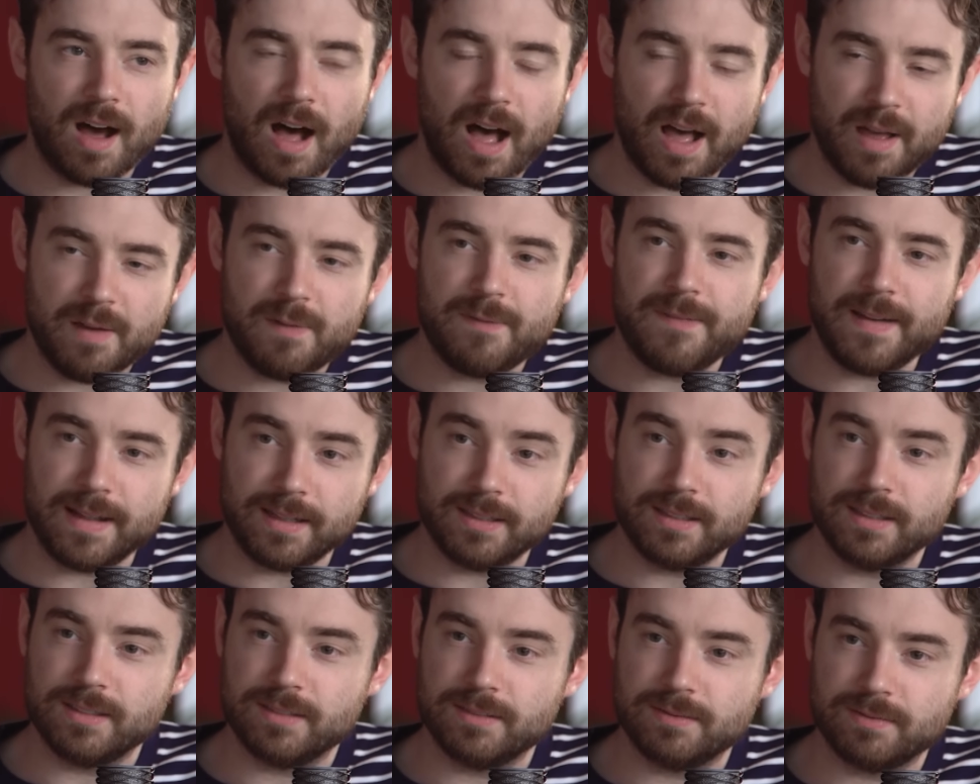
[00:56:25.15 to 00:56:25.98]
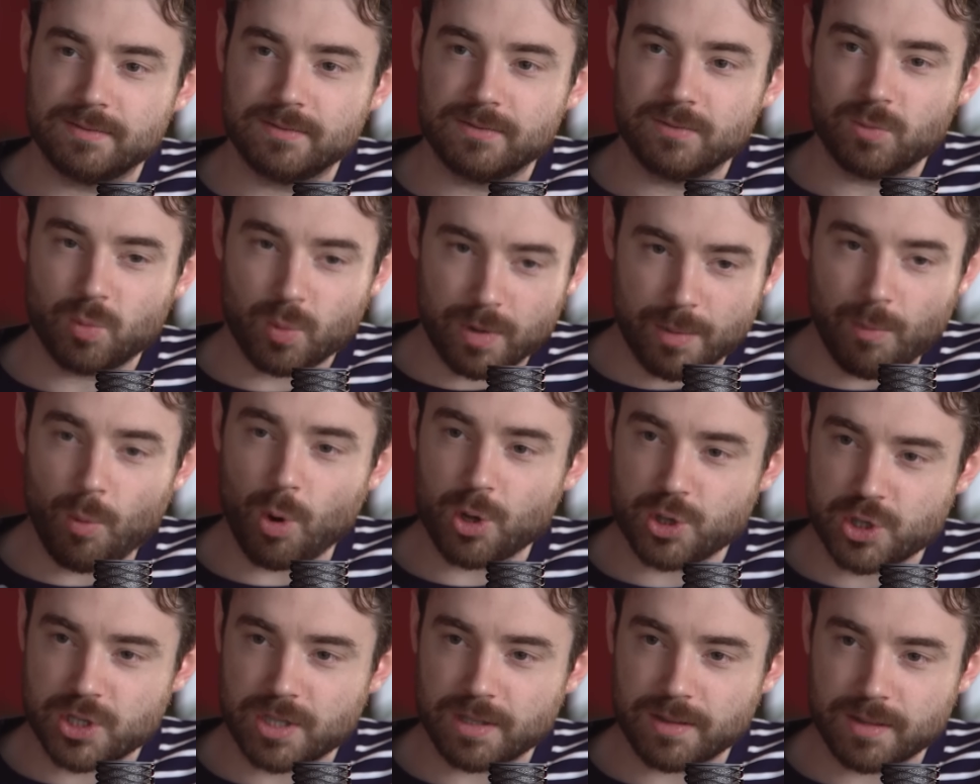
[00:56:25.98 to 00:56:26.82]
I felt when
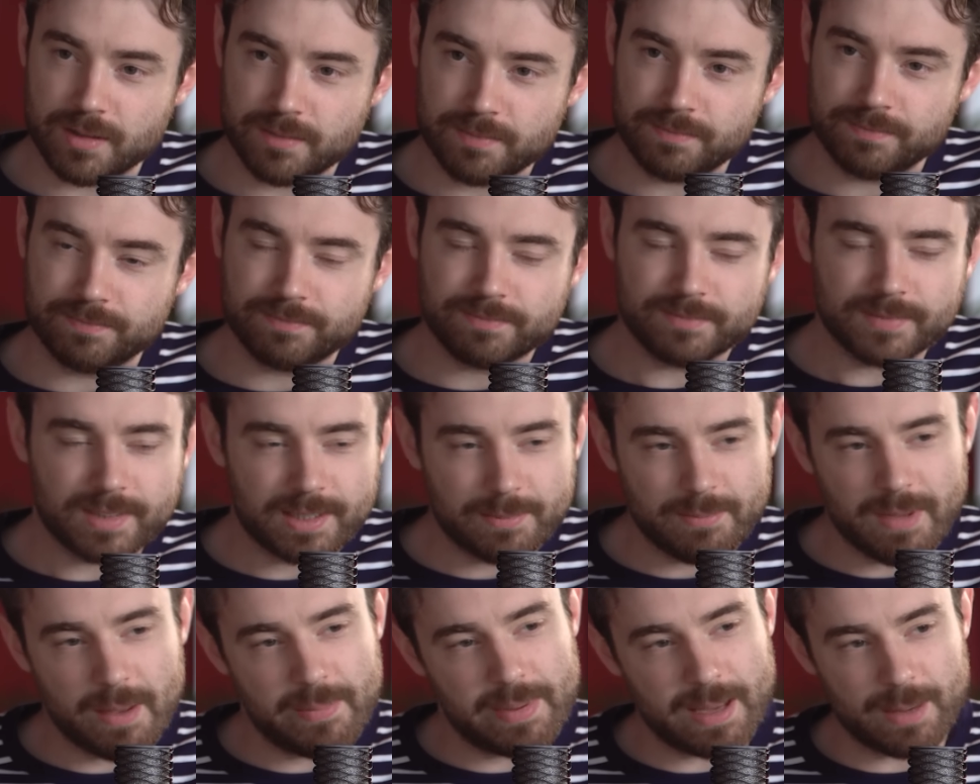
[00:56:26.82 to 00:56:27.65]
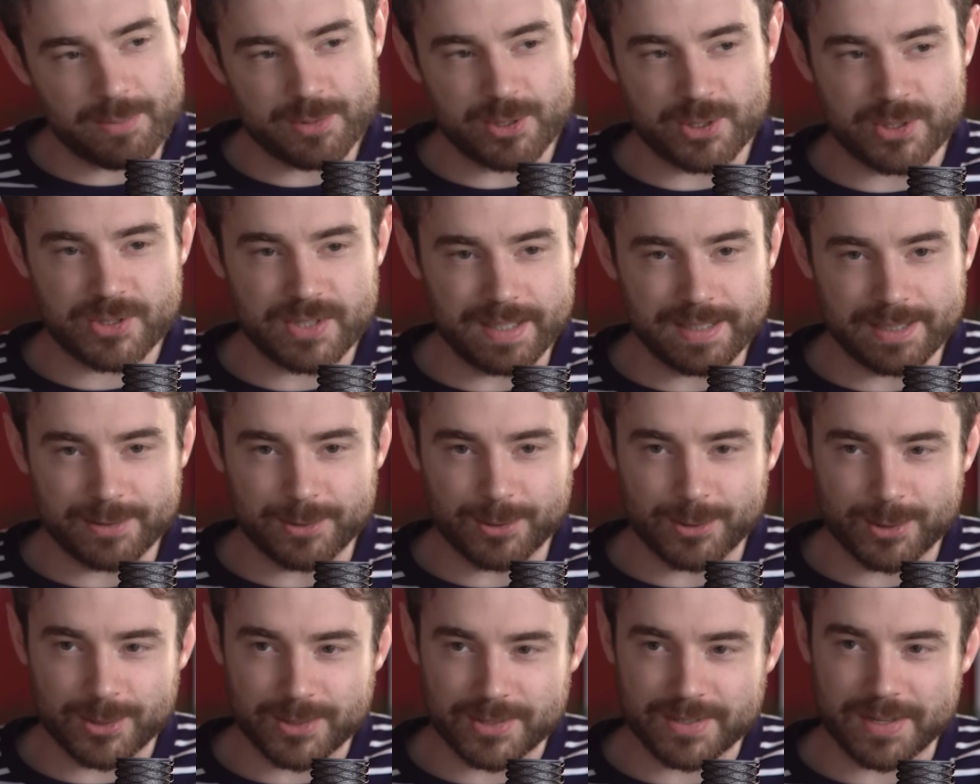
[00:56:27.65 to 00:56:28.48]
watching them, and maybe I'm just
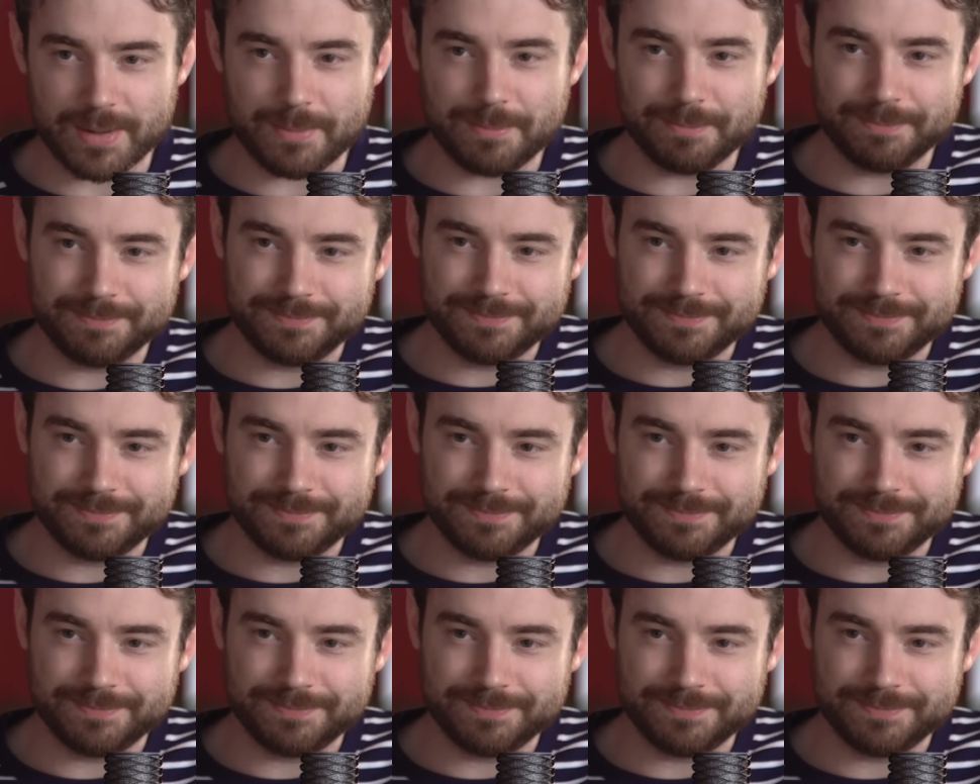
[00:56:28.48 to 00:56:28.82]
cynical because I'm...